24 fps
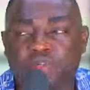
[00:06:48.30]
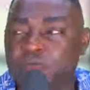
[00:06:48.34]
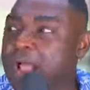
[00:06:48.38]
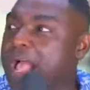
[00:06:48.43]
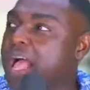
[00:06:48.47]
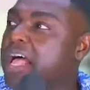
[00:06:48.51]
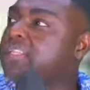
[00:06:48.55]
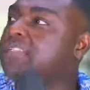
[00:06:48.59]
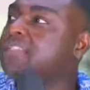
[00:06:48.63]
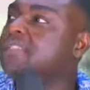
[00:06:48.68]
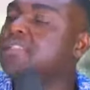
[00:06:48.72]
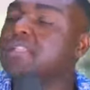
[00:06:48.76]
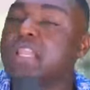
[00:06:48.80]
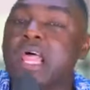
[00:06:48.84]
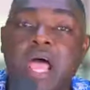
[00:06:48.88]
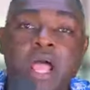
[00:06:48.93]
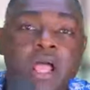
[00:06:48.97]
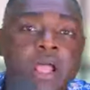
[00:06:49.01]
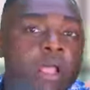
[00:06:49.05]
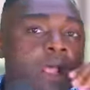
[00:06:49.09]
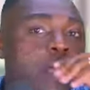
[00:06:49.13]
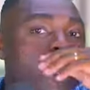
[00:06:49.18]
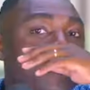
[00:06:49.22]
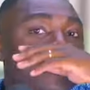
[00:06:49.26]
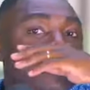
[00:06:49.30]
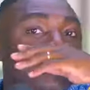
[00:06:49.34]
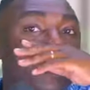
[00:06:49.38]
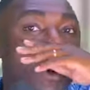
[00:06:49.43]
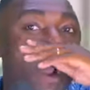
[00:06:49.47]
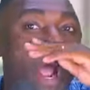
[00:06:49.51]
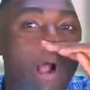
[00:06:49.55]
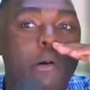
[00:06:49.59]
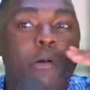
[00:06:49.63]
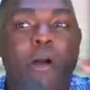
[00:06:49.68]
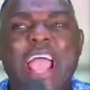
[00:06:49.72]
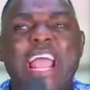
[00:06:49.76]
to ESLA,
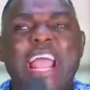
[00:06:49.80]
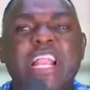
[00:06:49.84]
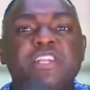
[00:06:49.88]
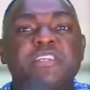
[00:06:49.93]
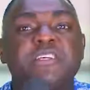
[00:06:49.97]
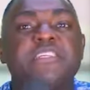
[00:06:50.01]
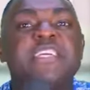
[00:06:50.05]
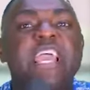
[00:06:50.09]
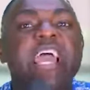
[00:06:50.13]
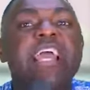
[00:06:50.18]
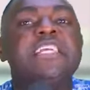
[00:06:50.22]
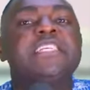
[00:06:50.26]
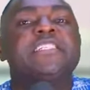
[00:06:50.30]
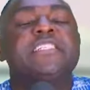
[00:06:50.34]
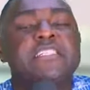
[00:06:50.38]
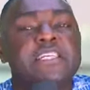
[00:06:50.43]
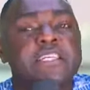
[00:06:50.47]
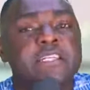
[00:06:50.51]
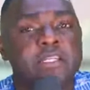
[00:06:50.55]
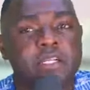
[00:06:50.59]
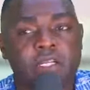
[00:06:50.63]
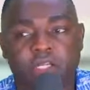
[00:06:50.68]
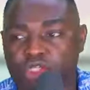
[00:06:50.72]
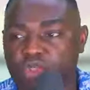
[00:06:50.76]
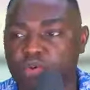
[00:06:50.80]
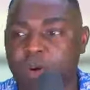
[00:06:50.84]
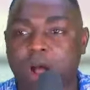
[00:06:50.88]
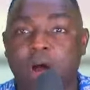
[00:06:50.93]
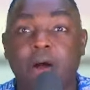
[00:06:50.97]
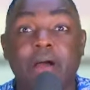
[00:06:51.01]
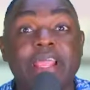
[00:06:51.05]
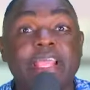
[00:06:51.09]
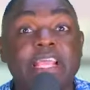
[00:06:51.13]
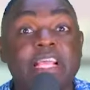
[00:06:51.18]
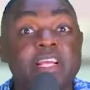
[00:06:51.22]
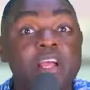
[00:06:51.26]
to our education, to
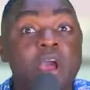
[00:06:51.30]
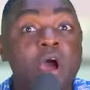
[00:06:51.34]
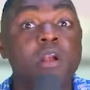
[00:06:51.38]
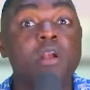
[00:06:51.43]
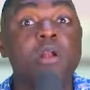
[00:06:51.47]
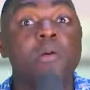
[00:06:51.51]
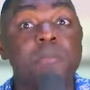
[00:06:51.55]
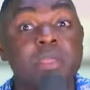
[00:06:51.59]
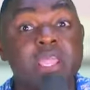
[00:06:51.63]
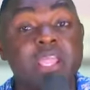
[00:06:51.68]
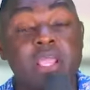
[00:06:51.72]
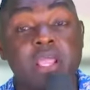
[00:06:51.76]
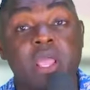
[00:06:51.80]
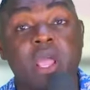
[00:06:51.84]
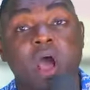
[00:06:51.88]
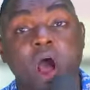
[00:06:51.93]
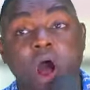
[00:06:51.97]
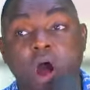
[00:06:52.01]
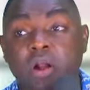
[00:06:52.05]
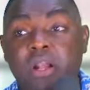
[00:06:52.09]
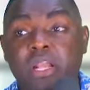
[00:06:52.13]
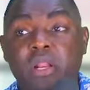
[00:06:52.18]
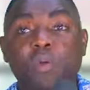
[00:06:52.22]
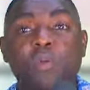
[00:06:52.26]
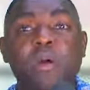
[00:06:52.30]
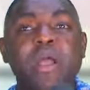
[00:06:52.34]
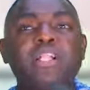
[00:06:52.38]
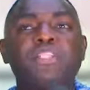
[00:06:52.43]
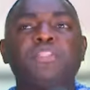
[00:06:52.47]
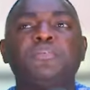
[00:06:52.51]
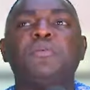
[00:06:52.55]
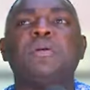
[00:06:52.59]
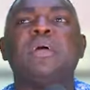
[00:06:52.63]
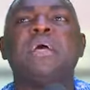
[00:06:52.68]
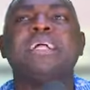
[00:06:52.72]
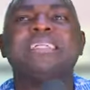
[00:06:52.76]
our economy, all the way
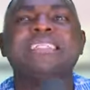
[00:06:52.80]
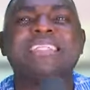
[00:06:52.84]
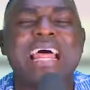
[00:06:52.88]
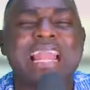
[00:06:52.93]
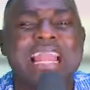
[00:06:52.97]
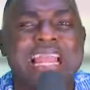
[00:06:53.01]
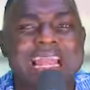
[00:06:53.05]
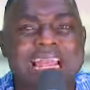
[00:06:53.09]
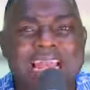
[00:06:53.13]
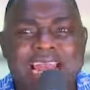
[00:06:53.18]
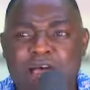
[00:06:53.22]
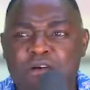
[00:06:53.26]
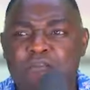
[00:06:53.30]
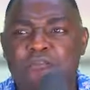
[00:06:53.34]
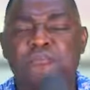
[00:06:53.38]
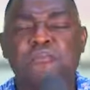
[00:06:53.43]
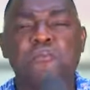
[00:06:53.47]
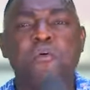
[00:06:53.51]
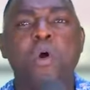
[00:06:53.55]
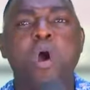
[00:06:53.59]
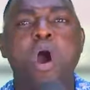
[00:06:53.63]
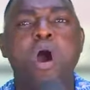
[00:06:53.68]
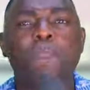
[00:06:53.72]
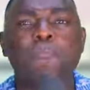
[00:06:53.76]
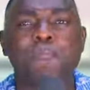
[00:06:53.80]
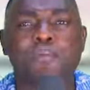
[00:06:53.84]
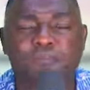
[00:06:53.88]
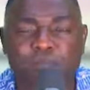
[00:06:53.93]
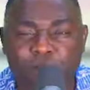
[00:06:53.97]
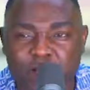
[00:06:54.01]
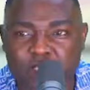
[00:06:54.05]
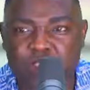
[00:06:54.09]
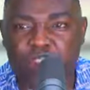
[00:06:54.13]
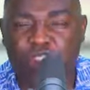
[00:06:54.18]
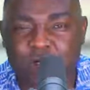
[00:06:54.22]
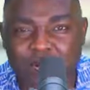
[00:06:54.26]
to the level of
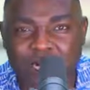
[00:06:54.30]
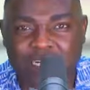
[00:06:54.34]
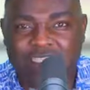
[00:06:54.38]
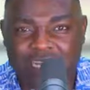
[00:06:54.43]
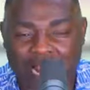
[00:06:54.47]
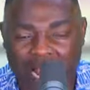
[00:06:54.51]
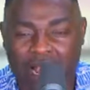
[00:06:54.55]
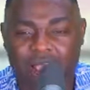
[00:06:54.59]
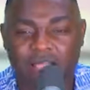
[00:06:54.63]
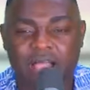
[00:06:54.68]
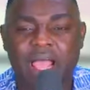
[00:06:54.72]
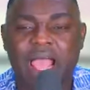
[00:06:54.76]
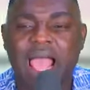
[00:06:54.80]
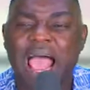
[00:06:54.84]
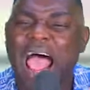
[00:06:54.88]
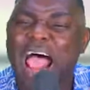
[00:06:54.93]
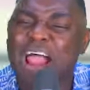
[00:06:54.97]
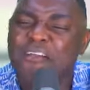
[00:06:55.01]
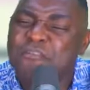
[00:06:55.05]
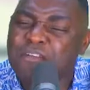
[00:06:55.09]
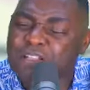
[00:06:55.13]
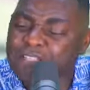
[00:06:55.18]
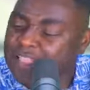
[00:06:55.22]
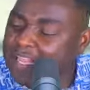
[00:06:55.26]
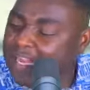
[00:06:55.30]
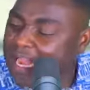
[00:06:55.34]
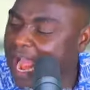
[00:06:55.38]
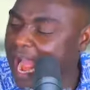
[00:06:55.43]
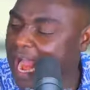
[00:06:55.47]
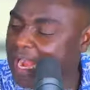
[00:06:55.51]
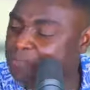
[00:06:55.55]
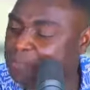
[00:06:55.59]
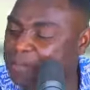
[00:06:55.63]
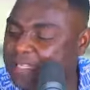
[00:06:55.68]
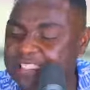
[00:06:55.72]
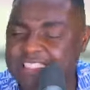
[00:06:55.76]
infrastructure. Everything
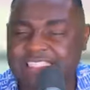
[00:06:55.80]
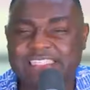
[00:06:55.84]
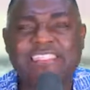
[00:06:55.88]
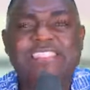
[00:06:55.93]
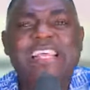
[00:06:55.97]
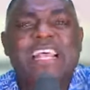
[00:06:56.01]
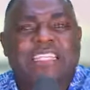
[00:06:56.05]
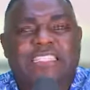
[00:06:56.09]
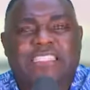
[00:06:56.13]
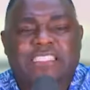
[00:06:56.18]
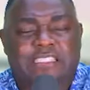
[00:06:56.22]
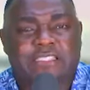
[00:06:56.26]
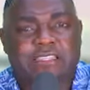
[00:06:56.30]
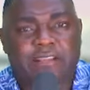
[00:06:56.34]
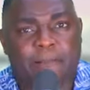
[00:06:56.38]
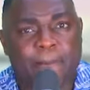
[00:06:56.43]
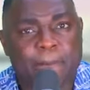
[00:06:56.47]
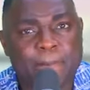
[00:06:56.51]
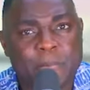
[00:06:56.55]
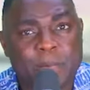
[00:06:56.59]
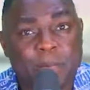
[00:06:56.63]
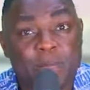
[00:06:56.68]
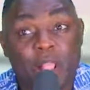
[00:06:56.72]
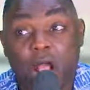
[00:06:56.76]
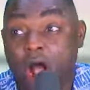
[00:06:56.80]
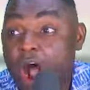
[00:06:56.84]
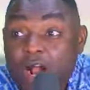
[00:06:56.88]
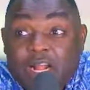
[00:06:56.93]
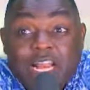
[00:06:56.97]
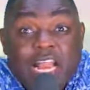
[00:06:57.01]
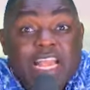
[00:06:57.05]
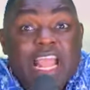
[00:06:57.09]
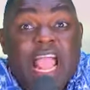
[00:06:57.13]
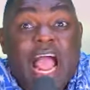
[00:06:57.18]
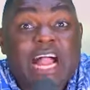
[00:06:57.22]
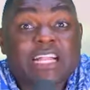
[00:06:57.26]
had been set.
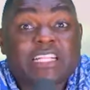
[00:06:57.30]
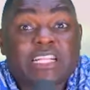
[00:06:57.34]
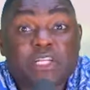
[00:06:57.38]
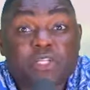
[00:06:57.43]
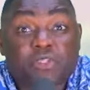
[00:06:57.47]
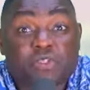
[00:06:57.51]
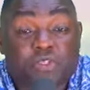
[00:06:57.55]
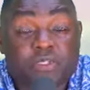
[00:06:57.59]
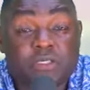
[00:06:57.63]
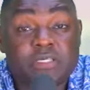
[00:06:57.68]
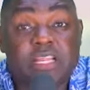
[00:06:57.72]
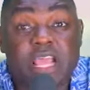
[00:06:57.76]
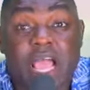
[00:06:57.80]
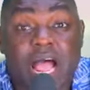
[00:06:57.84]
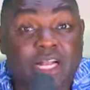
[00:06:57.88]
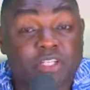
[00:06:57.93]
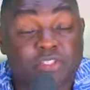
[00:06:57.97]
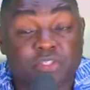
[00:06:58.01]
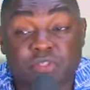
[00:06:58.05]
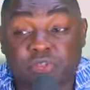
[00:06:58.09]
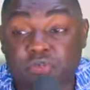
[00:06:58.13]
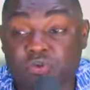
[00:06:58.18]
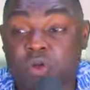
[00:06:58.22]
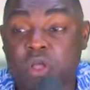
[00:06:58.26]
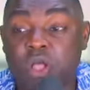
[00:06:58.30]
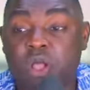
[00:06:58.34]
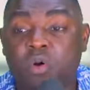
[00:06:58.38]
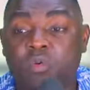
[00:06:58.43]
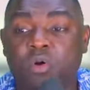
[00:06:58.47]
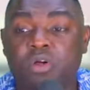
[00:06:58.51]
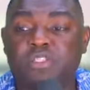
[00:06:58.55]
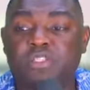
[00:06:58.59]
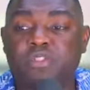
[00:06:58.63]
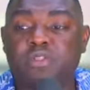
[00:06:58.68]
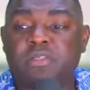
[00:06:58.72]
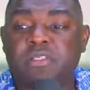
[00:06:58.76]
All that they had to do
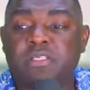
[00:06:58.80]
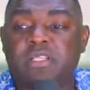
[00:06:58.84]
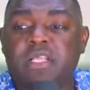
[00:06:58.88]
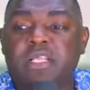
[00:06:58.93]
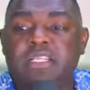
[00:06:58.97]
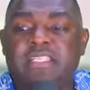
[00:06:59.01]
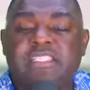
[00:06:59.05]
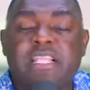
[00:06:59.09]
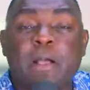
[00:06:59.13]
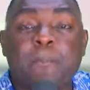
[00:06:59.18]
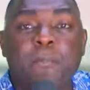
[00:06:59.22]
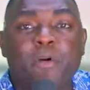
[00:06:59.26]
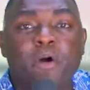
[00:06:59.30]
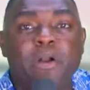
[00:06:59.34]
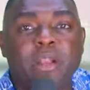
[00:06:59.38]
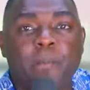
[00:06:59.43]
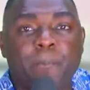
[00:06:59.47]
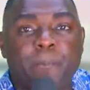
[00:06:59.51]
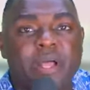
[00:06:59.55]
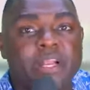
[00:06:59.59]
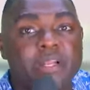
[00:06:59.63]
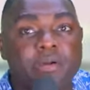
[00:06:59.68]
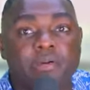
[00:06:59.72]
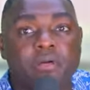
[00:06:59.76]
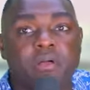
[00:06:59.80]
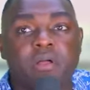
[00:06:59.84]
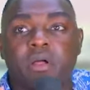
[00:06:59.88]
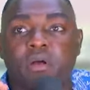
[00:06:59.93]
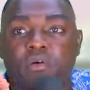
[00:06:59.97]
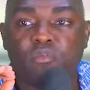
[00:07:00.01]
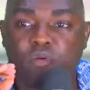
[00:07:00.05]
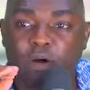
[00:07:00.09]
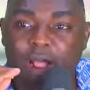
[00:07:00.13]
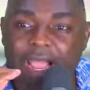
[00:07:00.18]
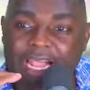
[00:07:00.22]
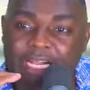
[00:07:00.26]
was to step on the pedal
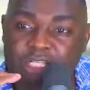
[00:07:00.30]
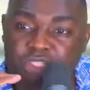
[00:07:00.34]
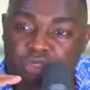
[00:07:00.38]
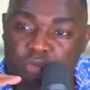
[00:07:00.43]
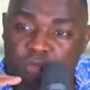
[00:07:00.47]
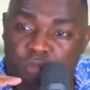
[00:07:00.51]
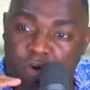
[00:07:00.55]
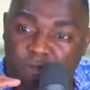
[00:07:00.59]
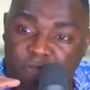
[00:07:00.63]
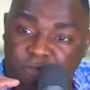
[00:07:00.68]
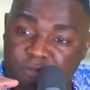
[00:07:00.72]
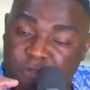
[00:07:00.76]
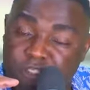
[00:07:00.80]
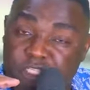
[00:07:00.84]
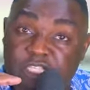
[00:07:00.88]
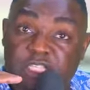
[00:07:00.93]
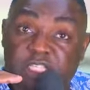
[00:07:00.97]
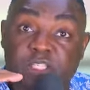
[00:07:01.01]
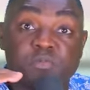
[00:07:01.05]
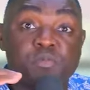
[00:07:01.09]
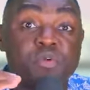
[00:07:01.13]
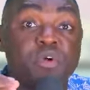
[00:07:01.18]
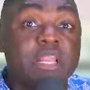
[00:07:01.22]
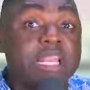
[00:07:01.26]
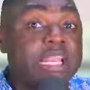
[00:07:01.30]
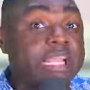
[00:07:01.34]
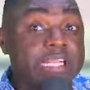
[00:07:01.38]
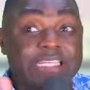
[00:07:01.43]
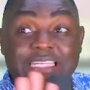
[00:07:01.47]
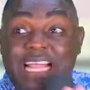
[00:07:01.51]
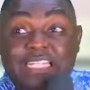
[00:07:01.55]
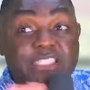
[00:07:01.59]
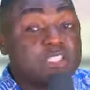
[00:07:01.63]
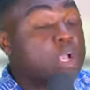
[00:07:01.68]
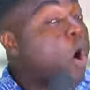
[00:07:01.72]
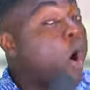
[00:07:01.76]
for it to move smoothly.
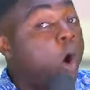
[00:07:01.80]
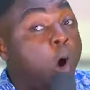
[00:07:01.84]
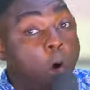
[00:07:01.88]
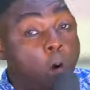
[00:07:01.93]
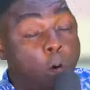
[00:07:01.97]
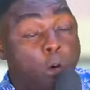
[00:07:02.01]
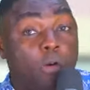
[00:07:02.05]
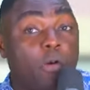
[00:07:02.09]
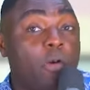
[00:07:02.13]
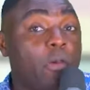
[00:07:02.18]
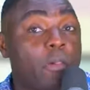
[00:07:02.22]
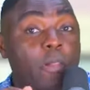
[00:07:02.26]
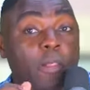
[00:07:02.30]
That's all.